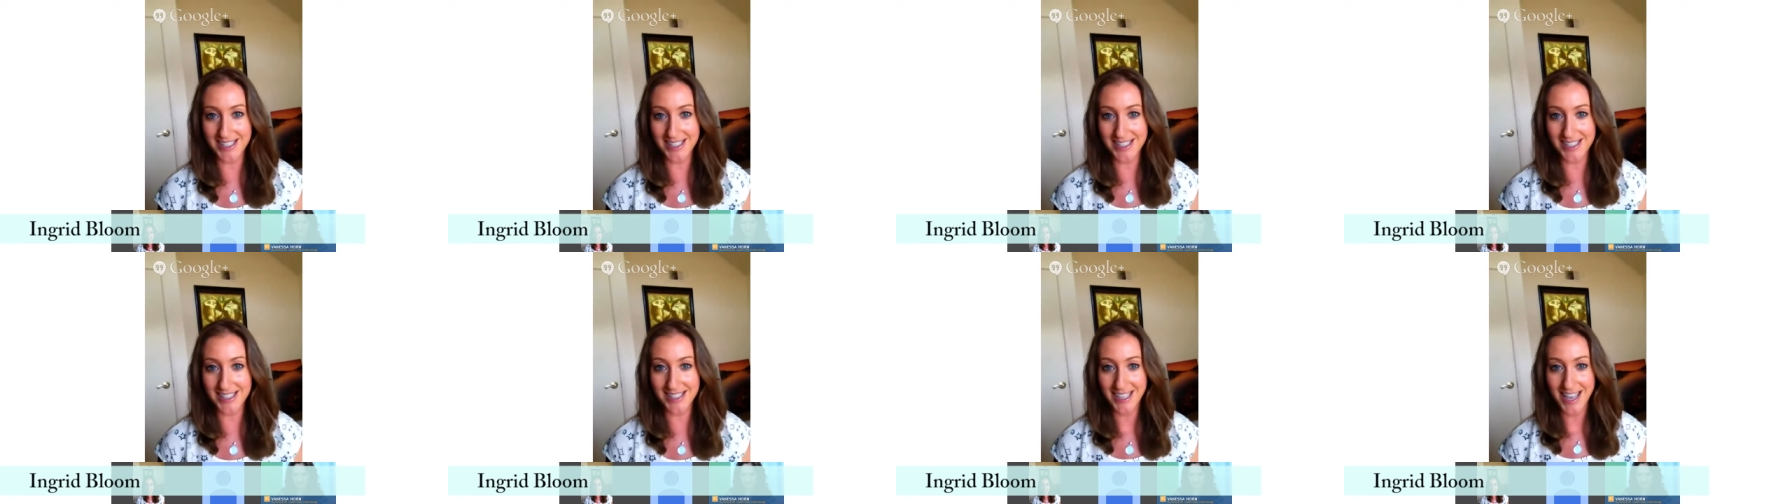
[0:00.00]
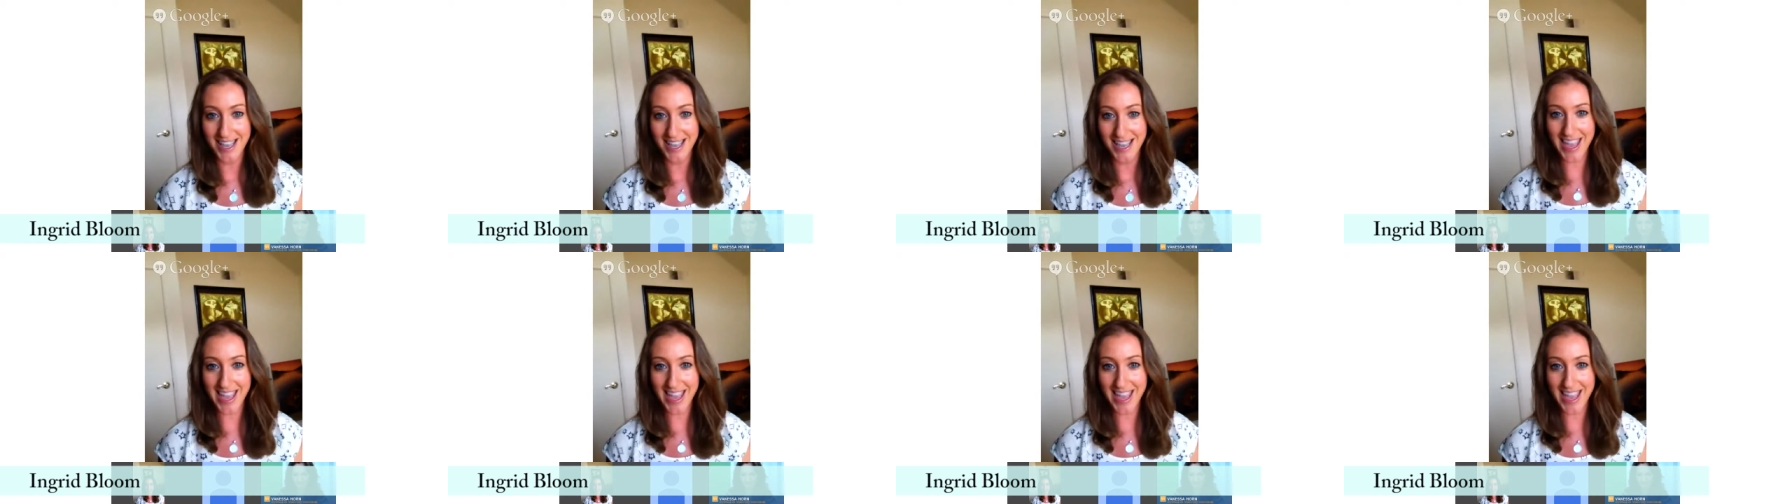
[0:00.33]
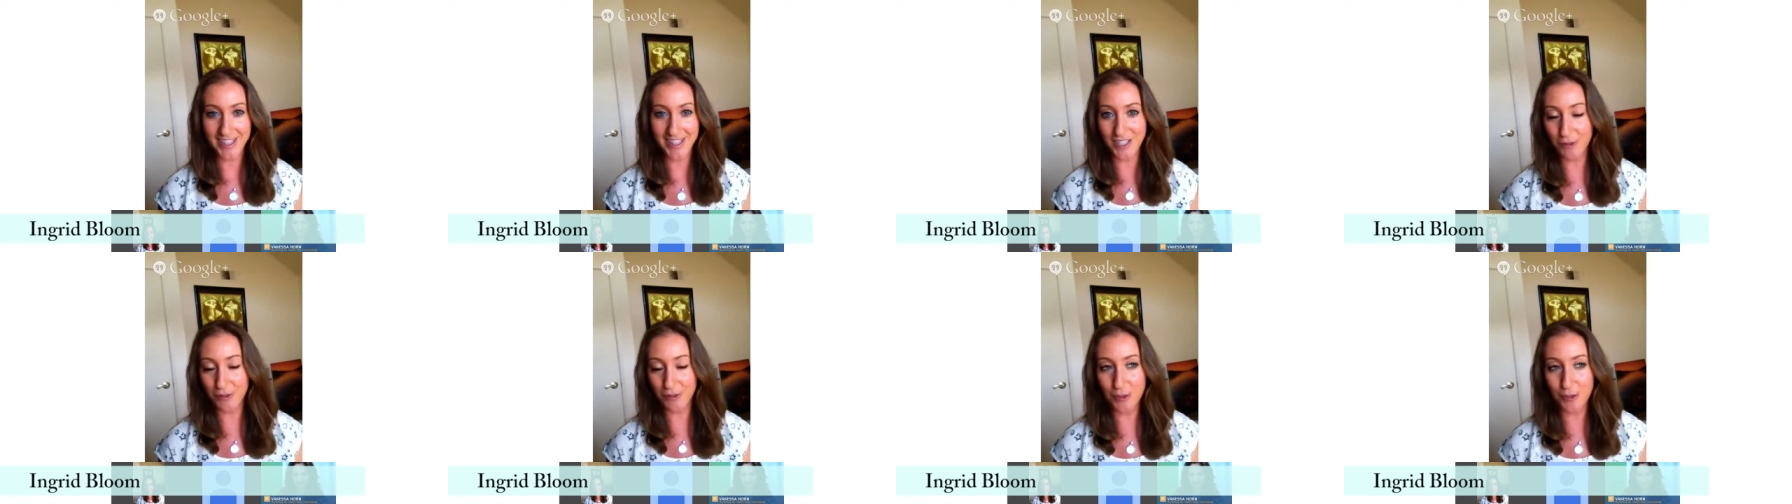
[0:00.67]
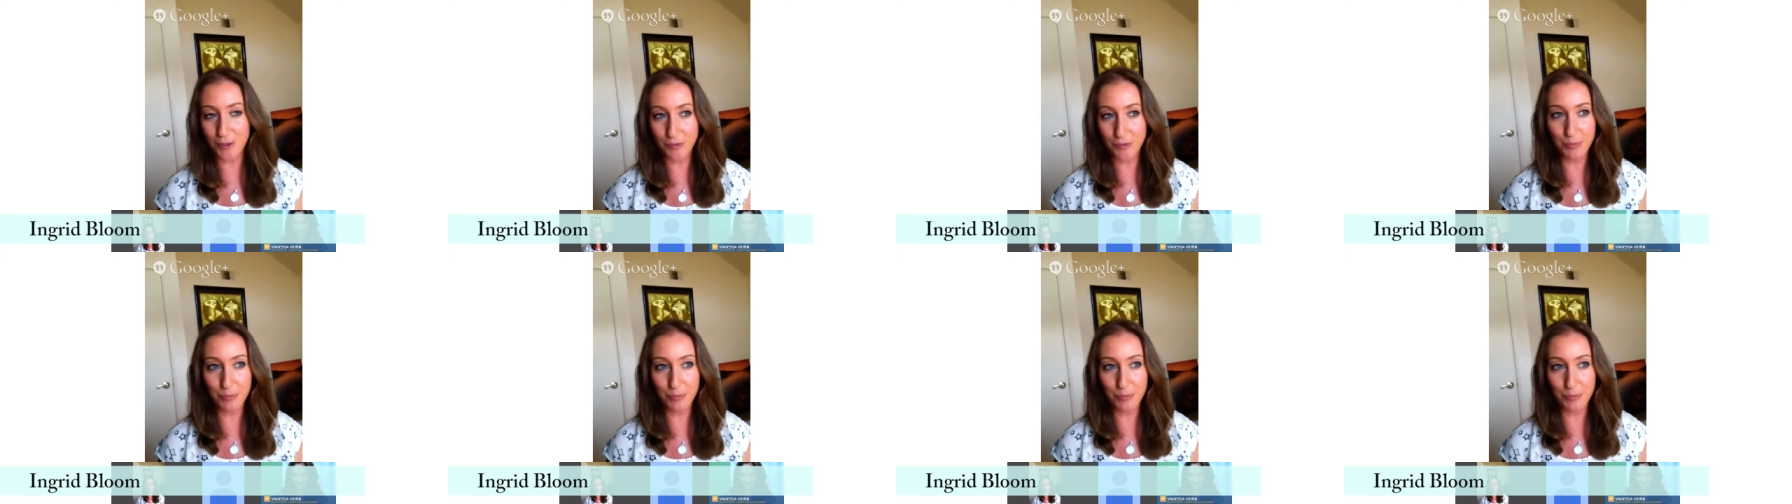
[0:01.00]
And if you put
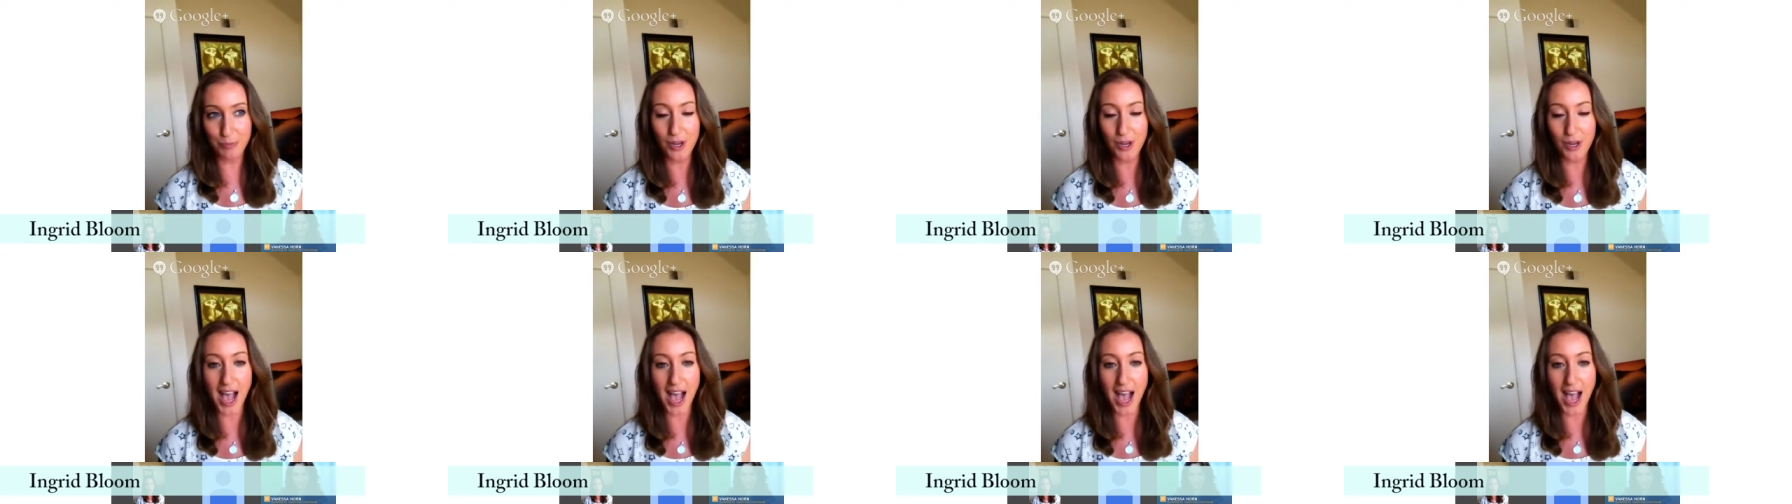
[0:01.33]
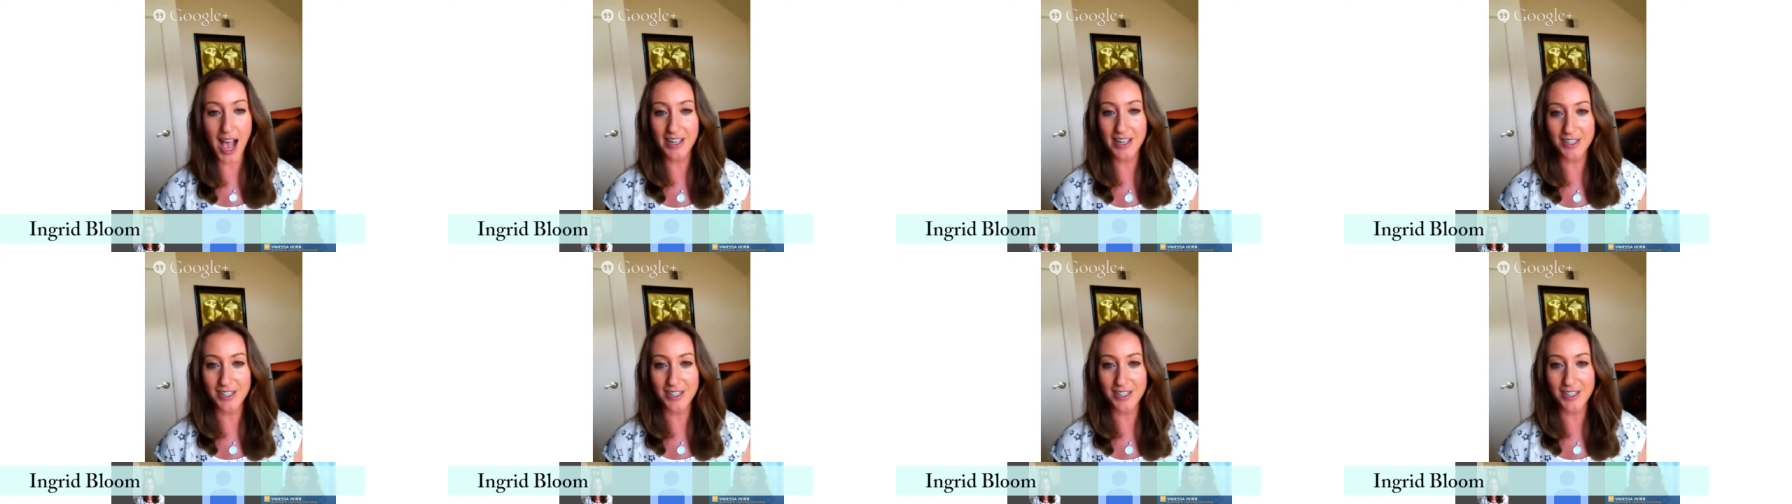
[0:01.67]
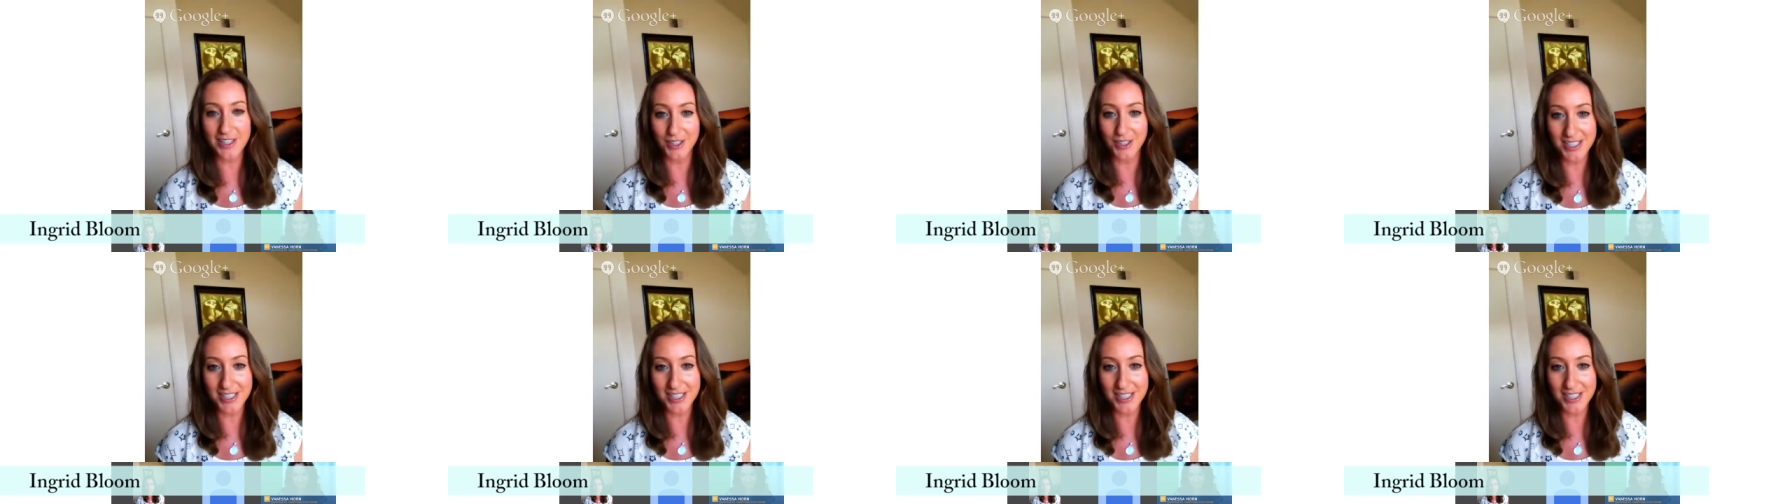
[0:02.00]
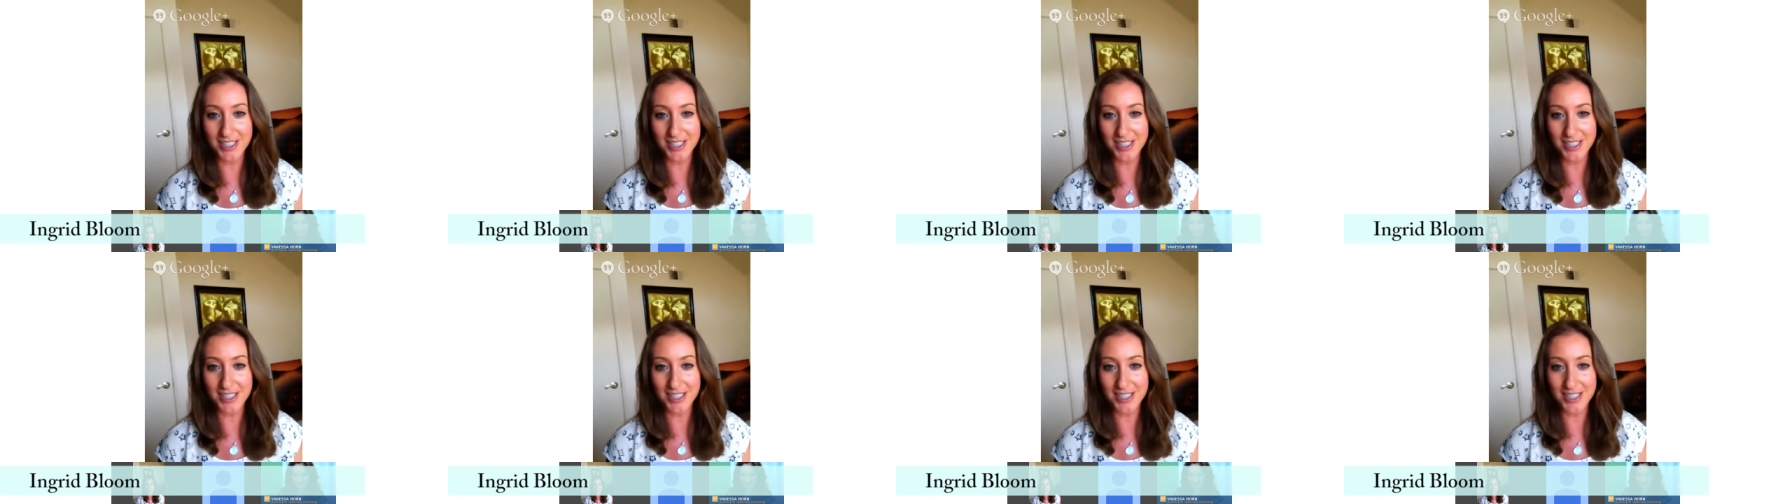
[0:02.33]
your heart and soul into,
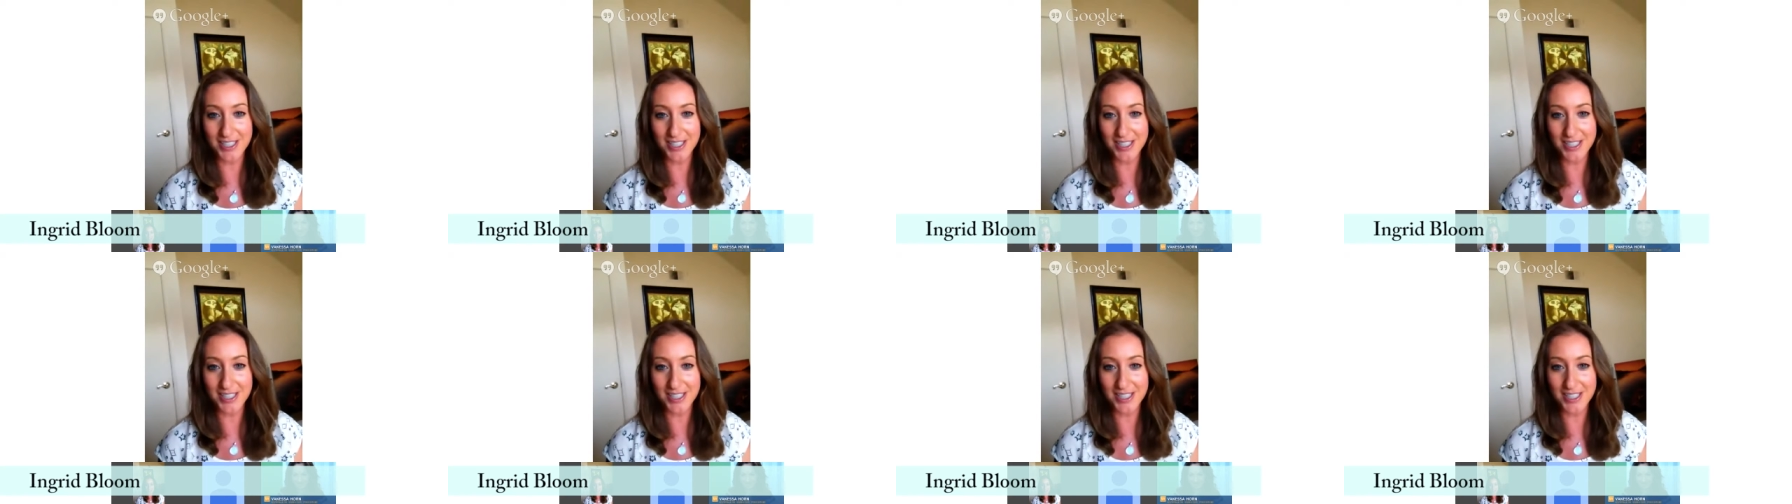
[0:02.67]
like,